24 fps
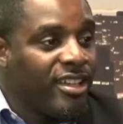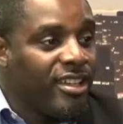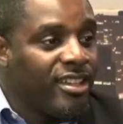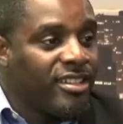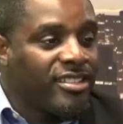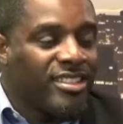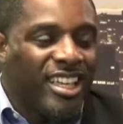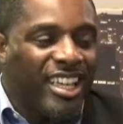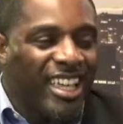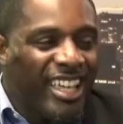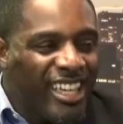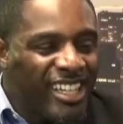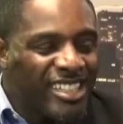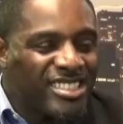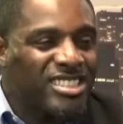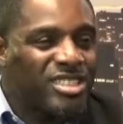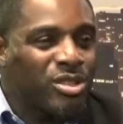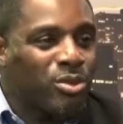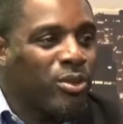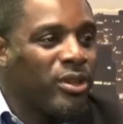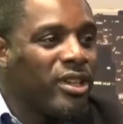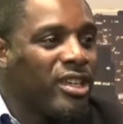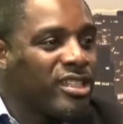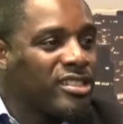The
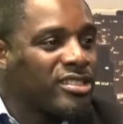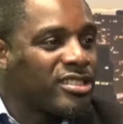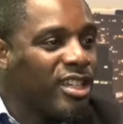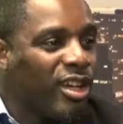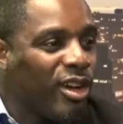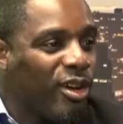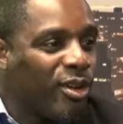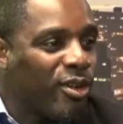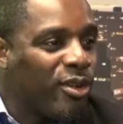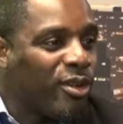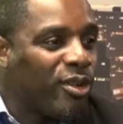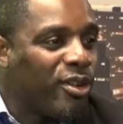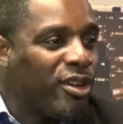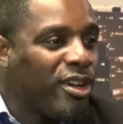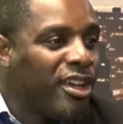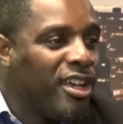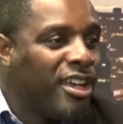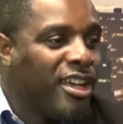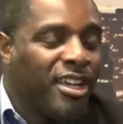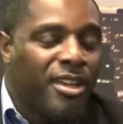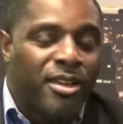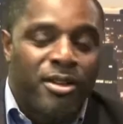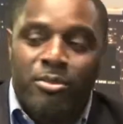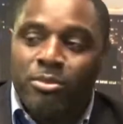history is gone.
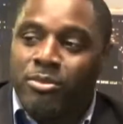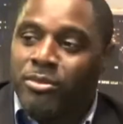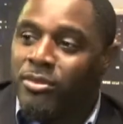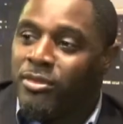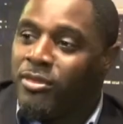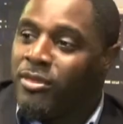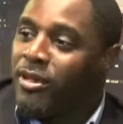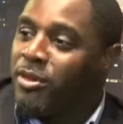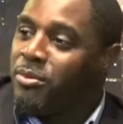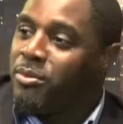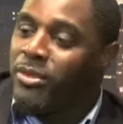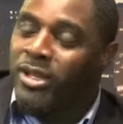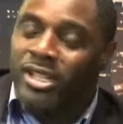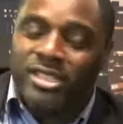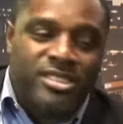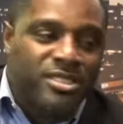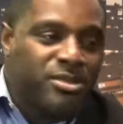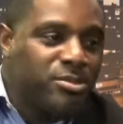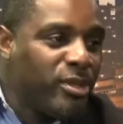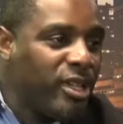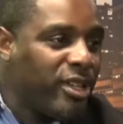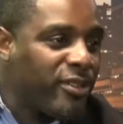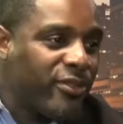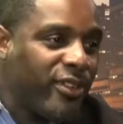Miss
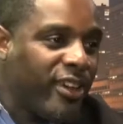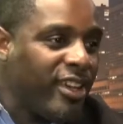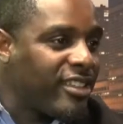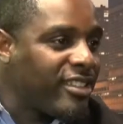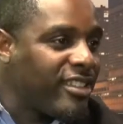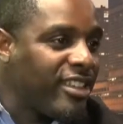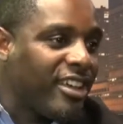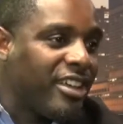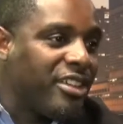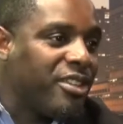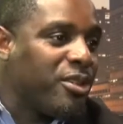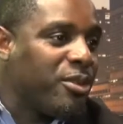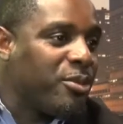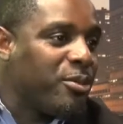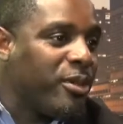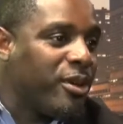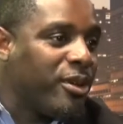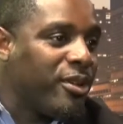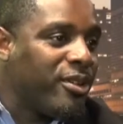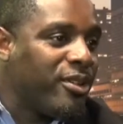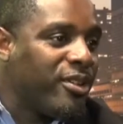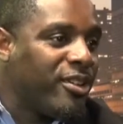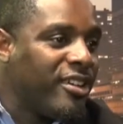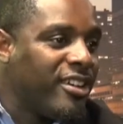Smith ain't there no
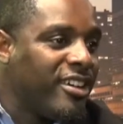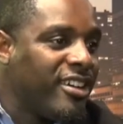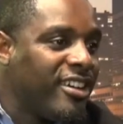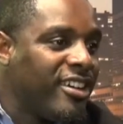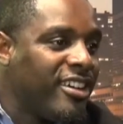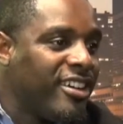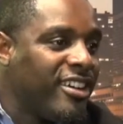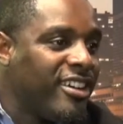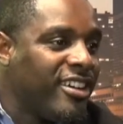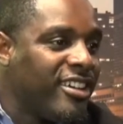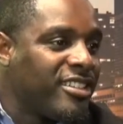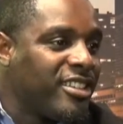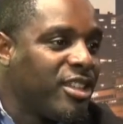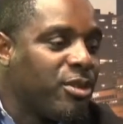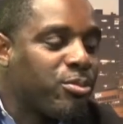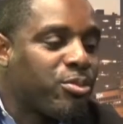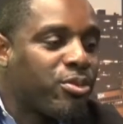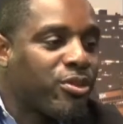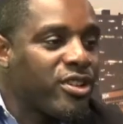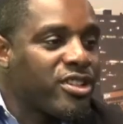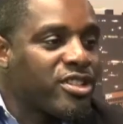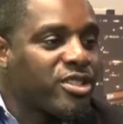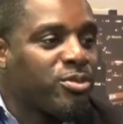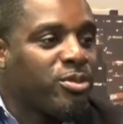more. The
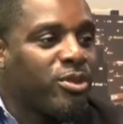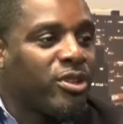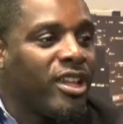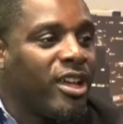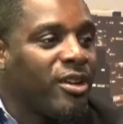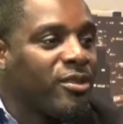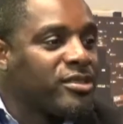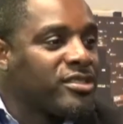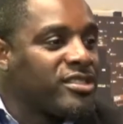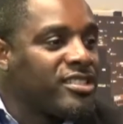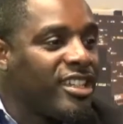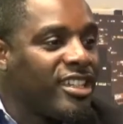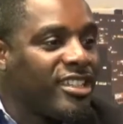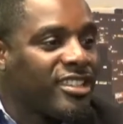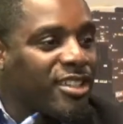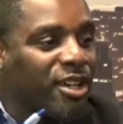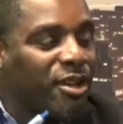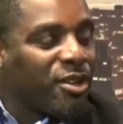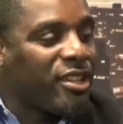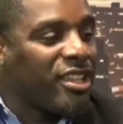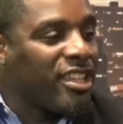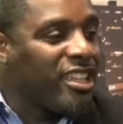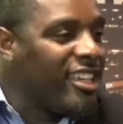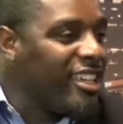principal that was there
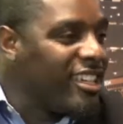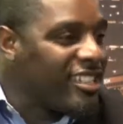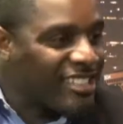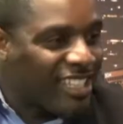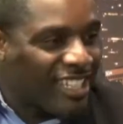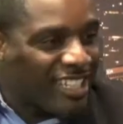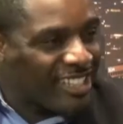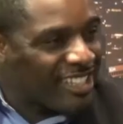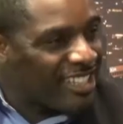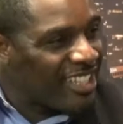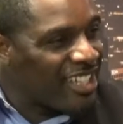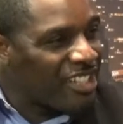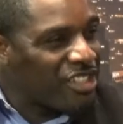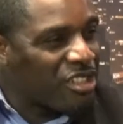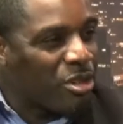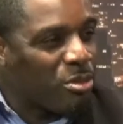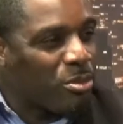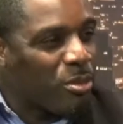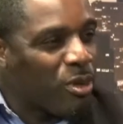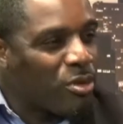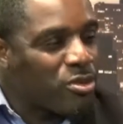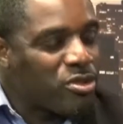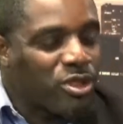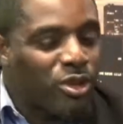30 years ain't there no
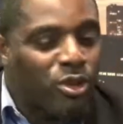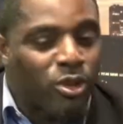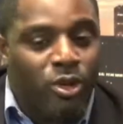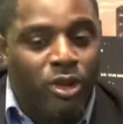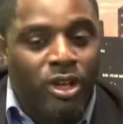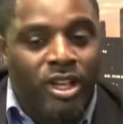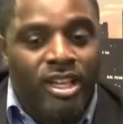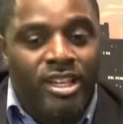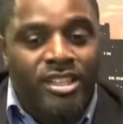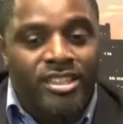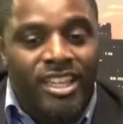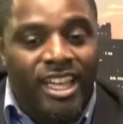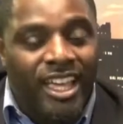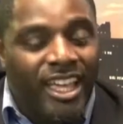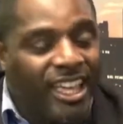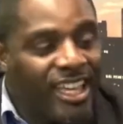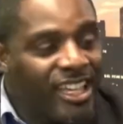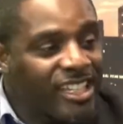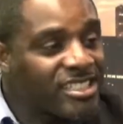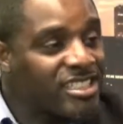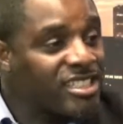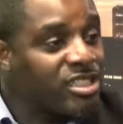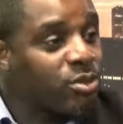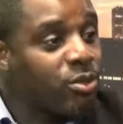more. So the
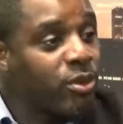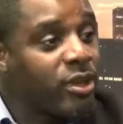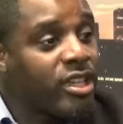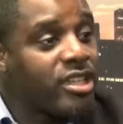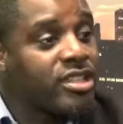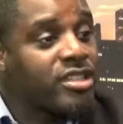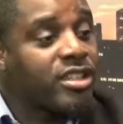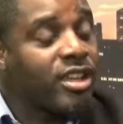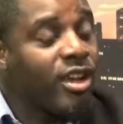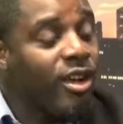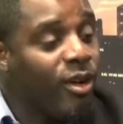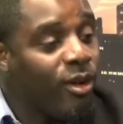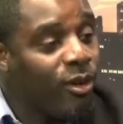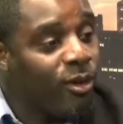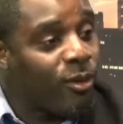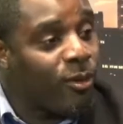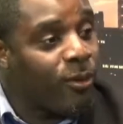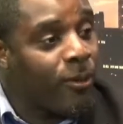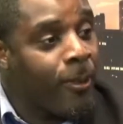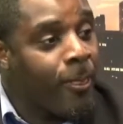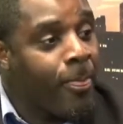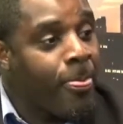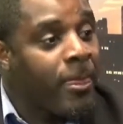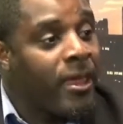history is gone,
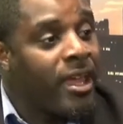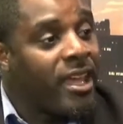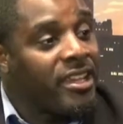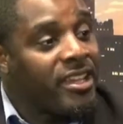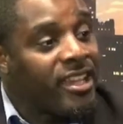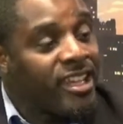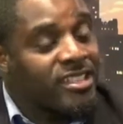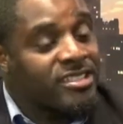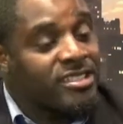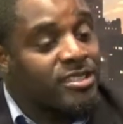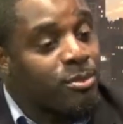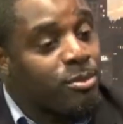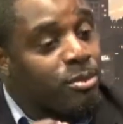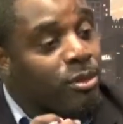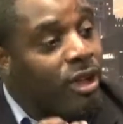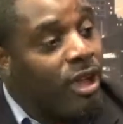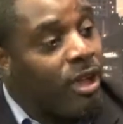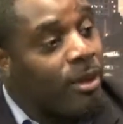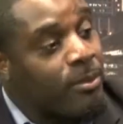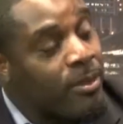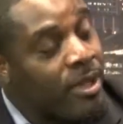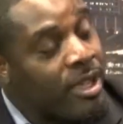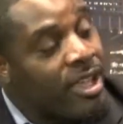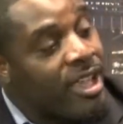and that's the
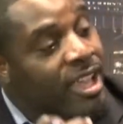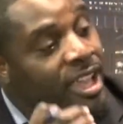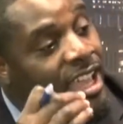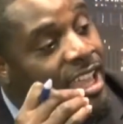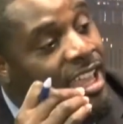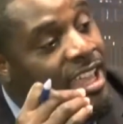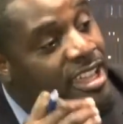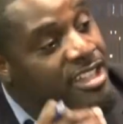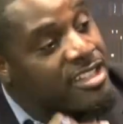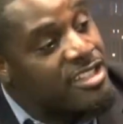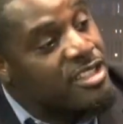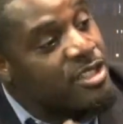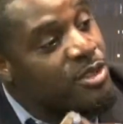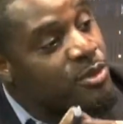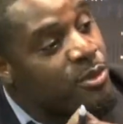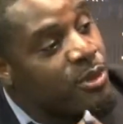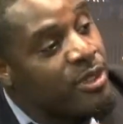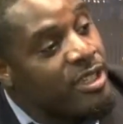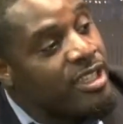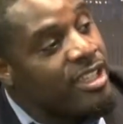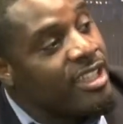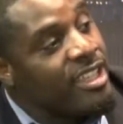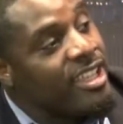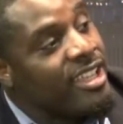problem.
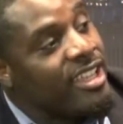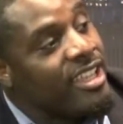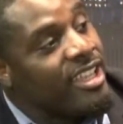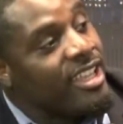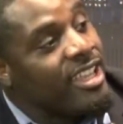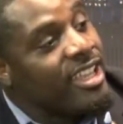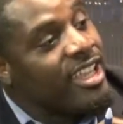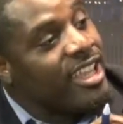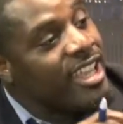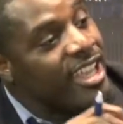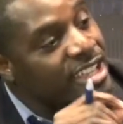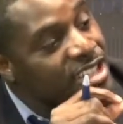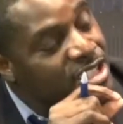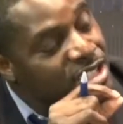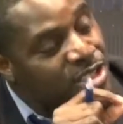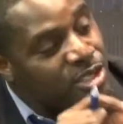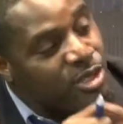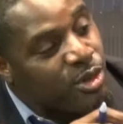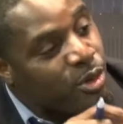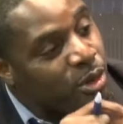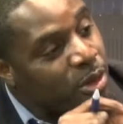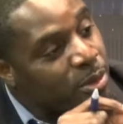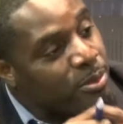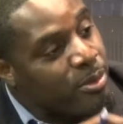History is
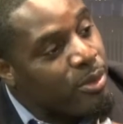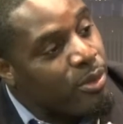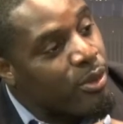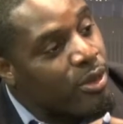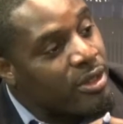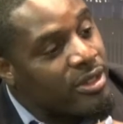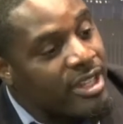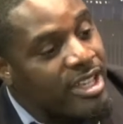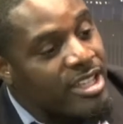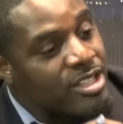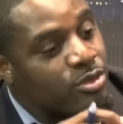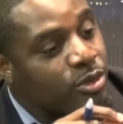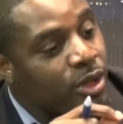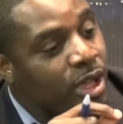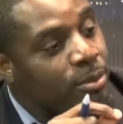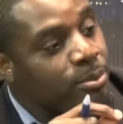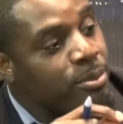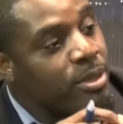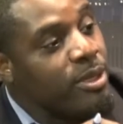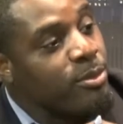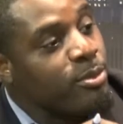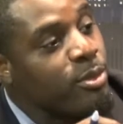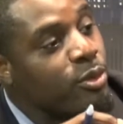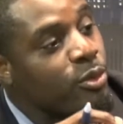so important. That's why
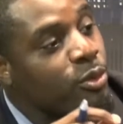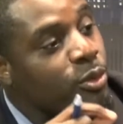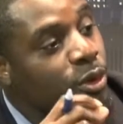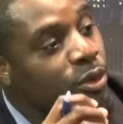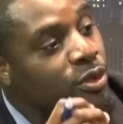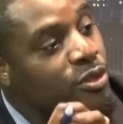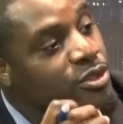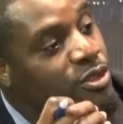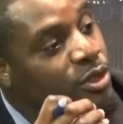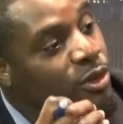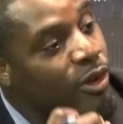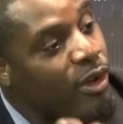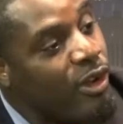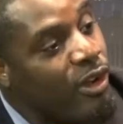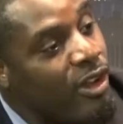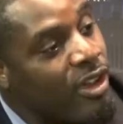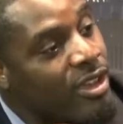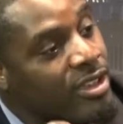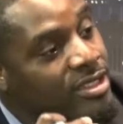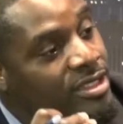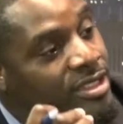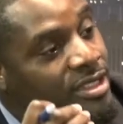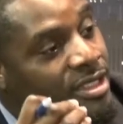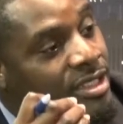people work so
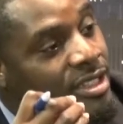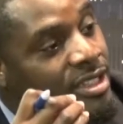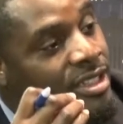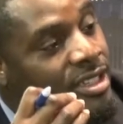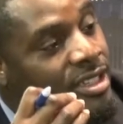hard to